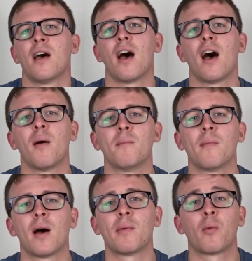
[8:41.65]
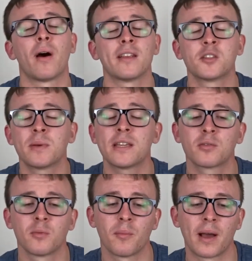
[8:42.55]
about what I'd speak
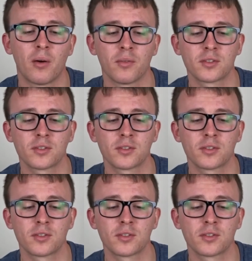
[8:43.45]
to them about.